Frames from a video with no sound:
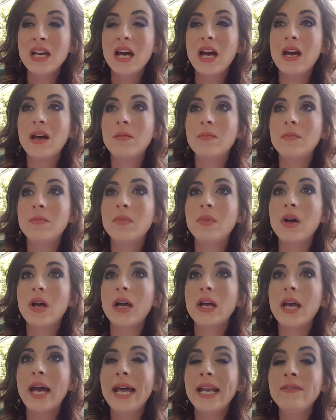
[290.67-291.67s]

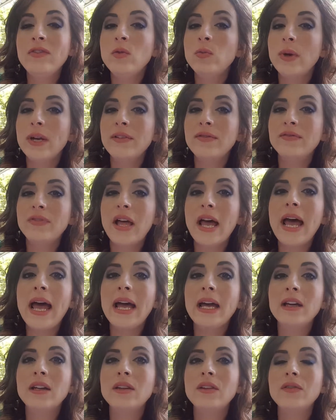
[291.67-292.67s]
A kind of a red
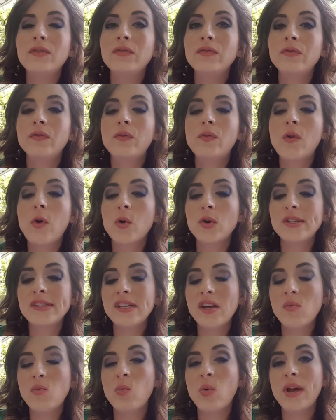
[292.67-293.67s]
flag for
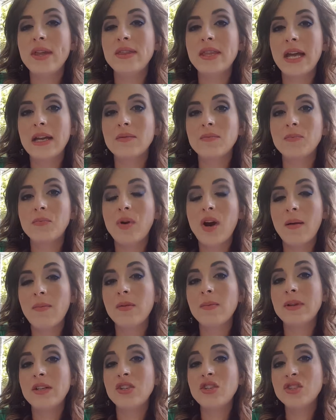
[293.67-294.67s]
someone that
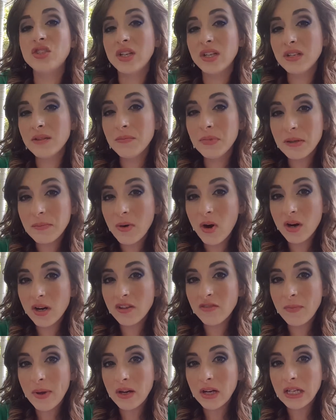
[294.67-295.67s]
probably shouldn't be part
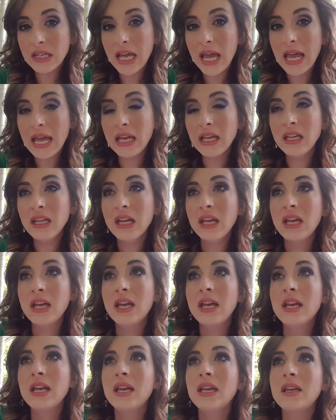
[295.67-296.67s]
of Mary Kay,
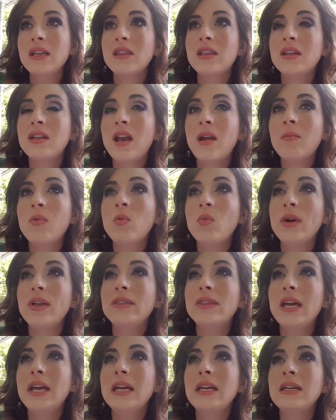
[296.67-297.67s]
the number
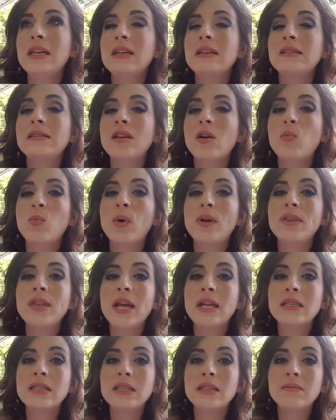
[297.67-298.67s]
one thing is someone
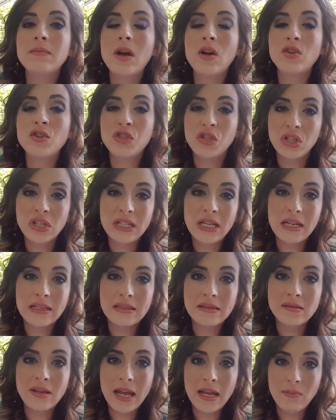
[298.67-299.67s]
that's emotionally
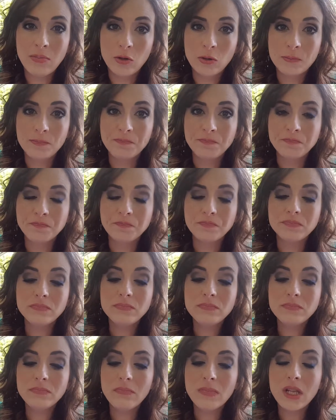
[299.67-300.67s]
unstable.
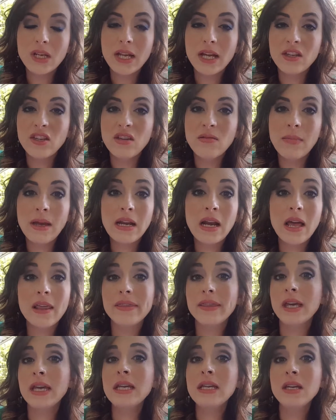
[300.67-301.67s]
Now, you may
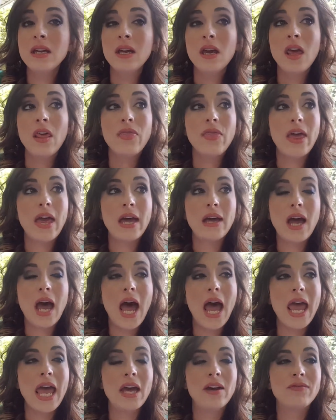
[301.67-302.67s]
not think that
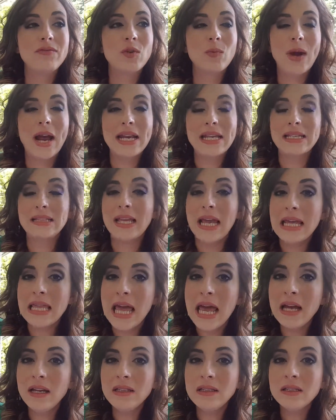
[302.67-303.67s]
I have the right to say
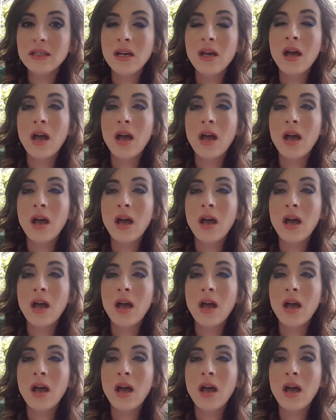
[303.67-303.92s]
that,